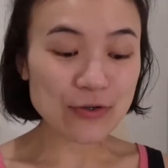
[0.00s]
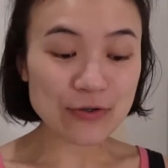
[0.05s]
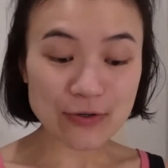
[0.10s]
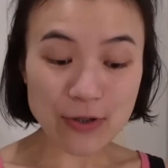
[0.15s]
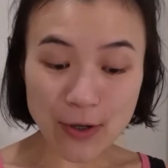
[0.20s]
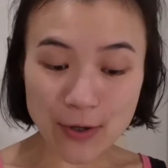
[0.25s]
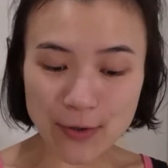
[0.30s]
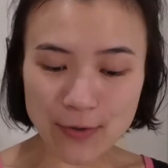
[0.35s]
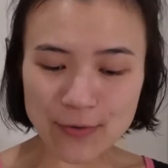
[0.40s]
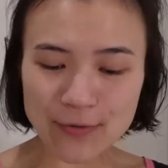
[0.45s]

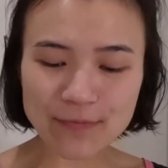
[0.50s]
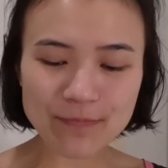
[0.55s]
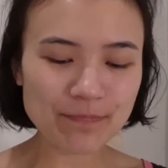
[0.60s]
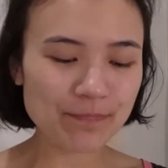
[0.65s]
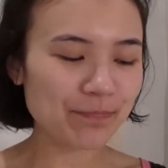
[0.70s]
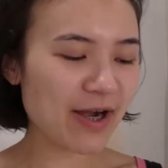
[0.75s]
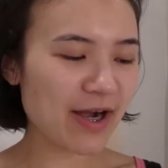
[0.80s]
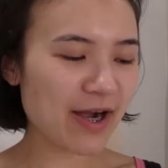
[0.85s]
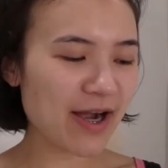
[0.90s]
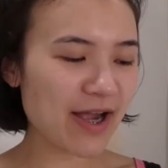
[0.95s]
So
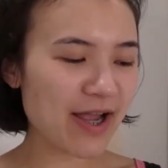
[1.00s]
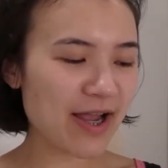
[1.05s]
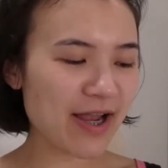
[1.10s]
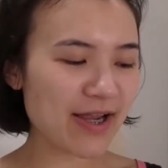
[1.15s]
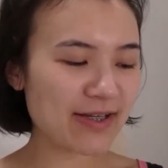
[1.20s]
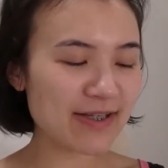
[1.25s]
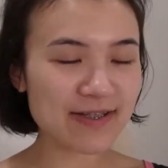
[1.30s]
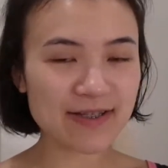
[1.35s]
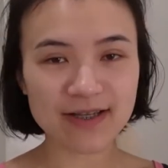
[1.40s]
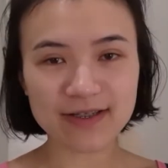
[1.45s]

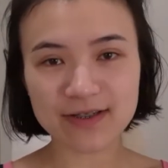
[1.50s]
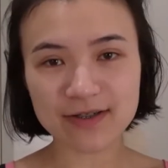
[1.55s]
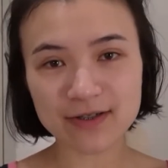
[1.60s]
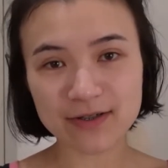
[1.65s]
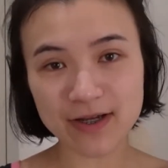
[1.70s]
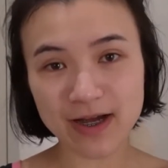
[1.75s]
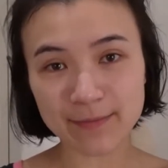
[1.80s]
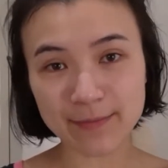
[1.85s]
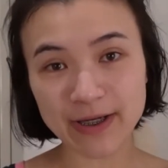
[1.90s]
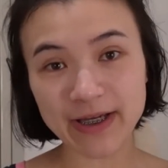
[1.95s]
I decided to
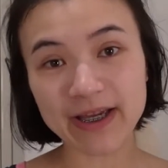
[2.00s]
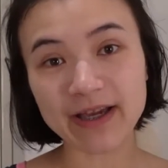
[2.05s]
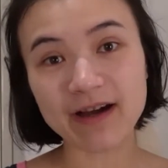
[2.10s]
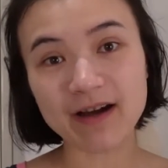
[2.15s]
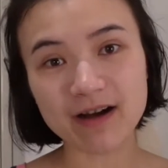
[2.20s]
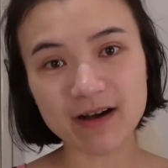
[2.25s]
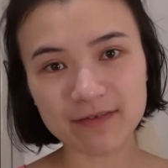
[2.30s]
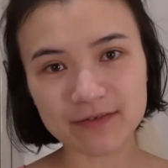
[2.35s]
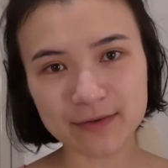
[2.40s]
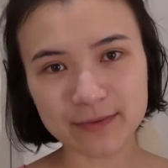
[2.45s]
dye my hair
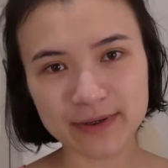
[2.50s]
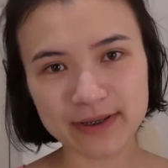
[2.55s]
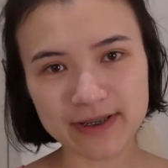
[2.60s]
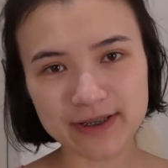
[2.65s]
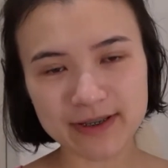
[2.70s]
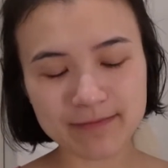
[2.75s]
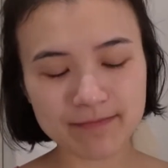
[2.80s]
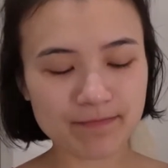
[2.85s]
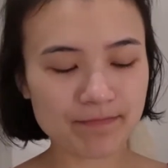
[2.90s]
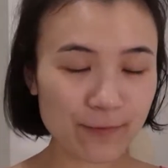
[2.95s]
afterwards.